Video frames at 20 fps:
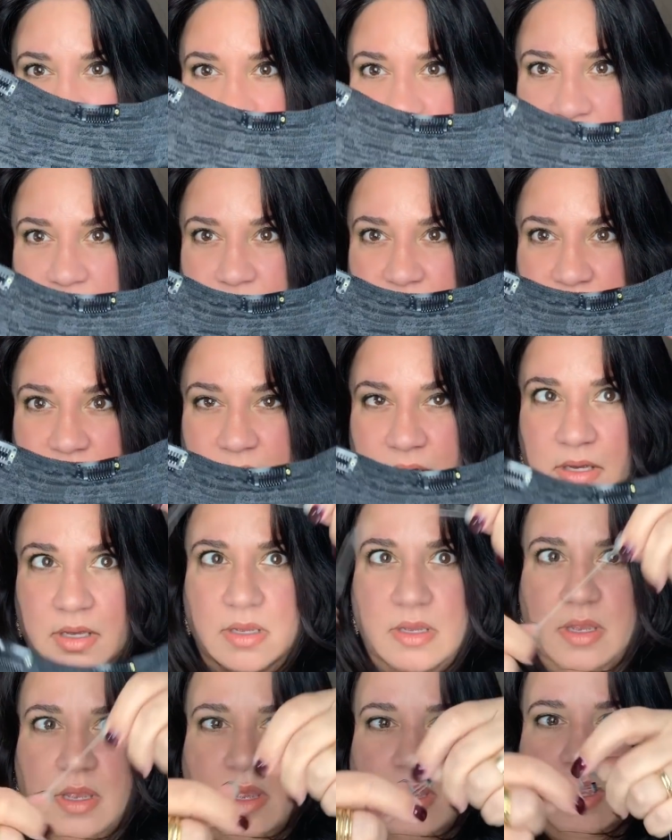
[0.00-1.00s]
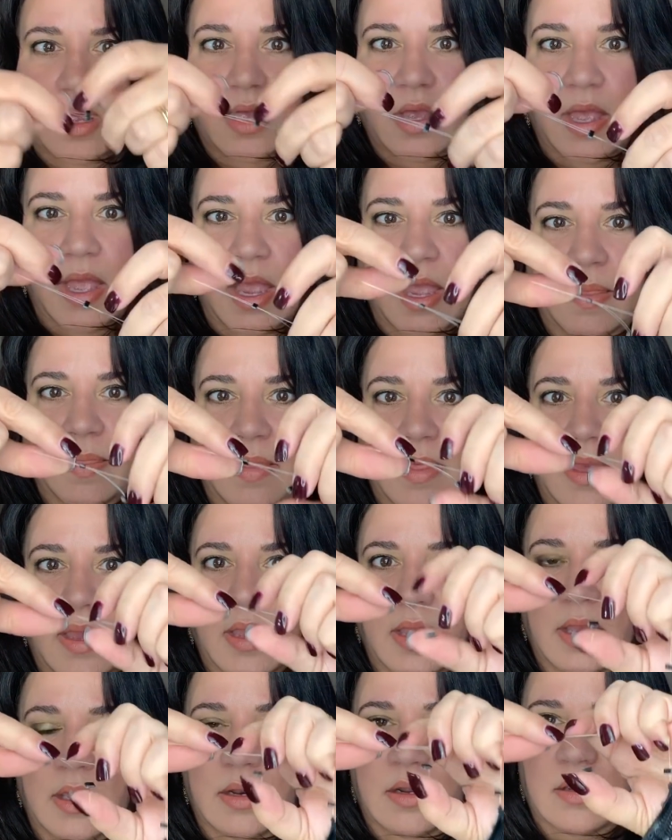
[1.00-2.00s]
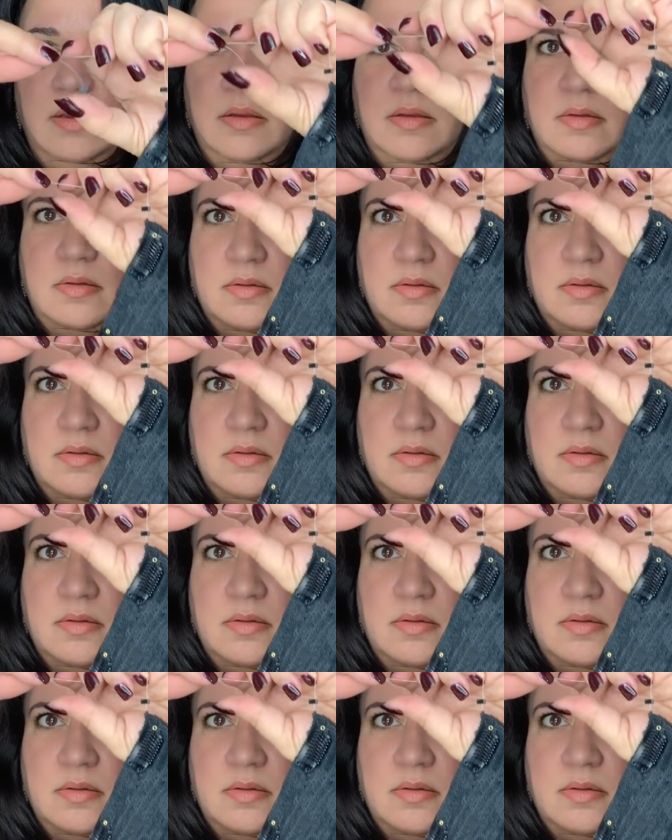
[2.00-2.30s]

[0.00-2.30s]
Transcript: really big. And then